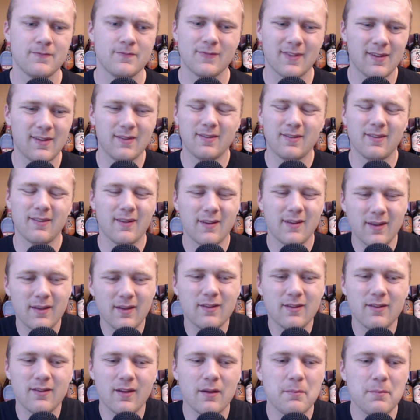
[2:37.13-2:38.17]
It's like,
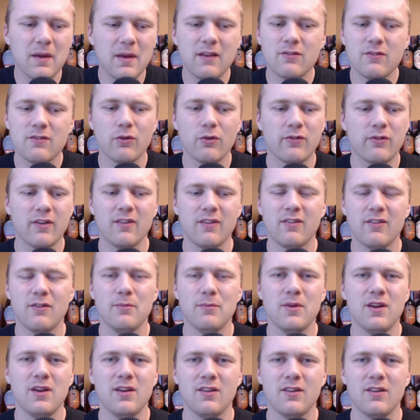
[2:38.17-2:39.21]
it makes no sense to
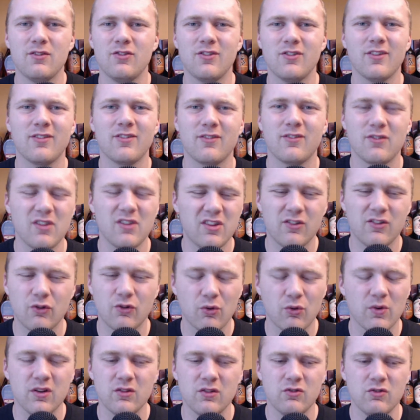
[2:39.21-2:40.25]
me. It's
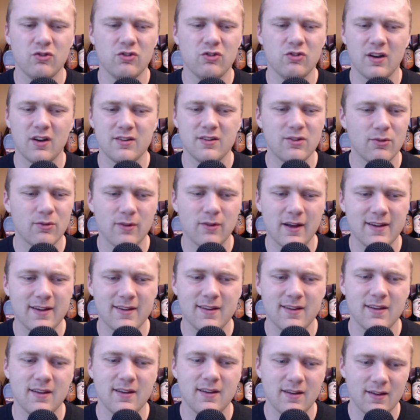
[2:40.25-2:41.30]
cringe. I don't like
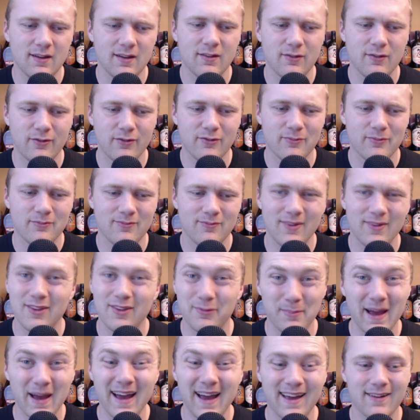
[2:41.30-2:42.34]
it. It's
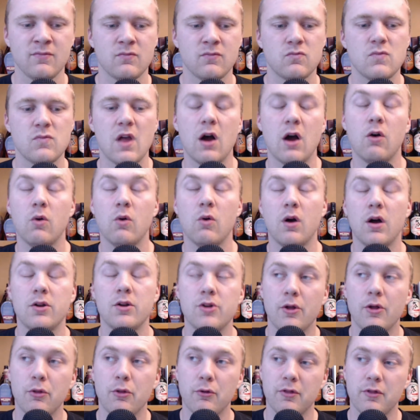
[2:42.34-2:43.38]
bad. Now,
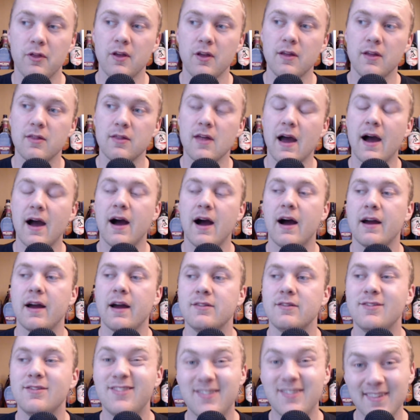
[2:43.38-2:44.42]
another thing that I
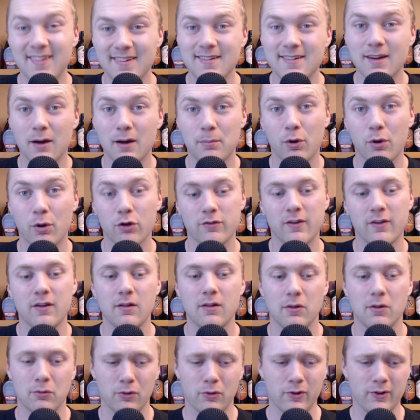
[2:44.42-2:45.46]
did not
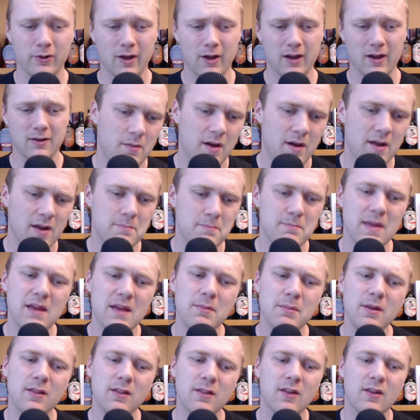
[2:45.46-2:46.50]
particularly like, and
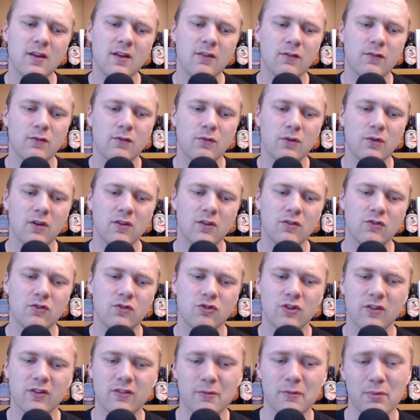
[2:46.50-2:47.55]
maybe this is
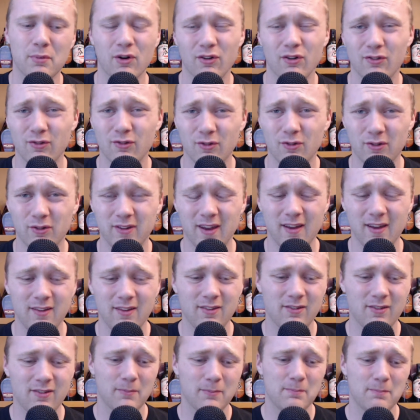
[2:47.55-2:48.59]
just a personal
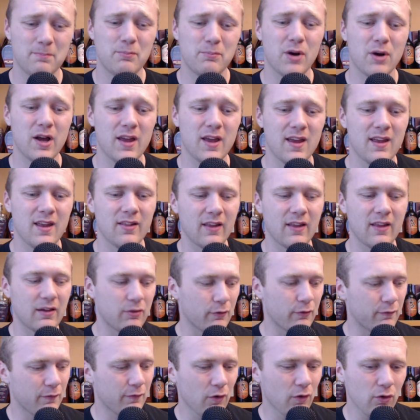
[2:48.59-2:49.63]
taste, but in like the
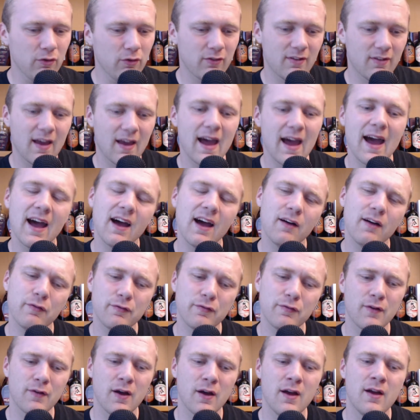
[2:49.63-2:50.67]
first
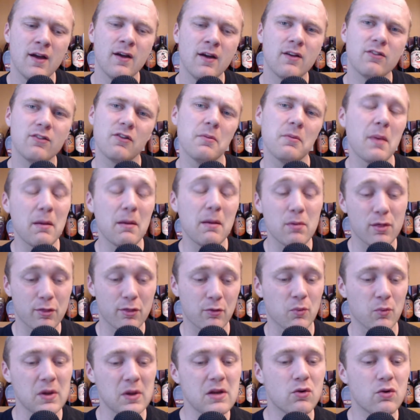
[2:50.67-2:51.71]
half to maybe
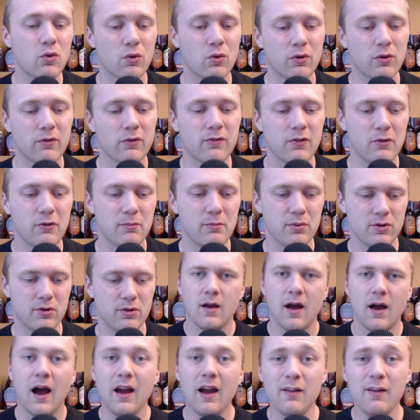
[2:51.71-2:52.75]
3/4 of the
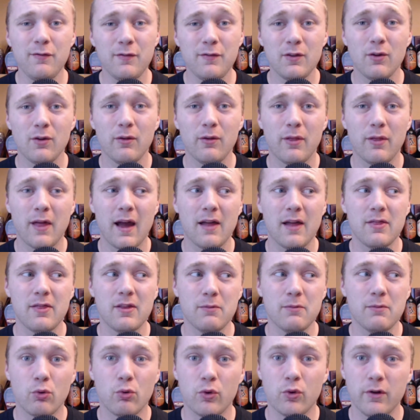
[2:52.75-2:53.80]
book, I feel that the
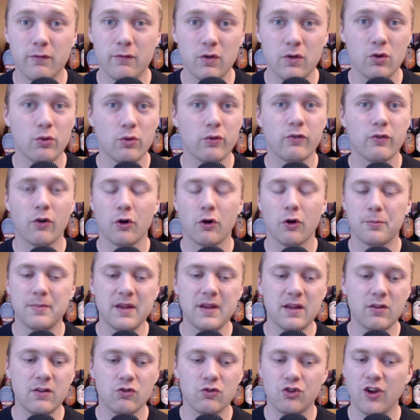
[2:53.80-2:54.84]
point of views are
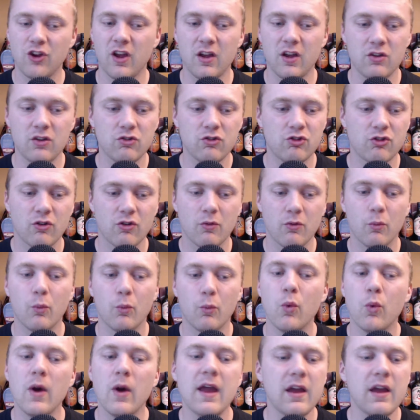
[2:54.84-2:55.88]
being changed
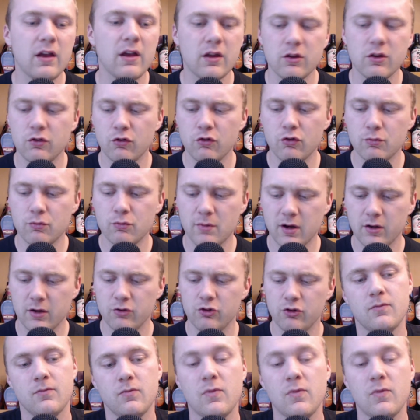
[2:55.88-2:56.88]
way too much.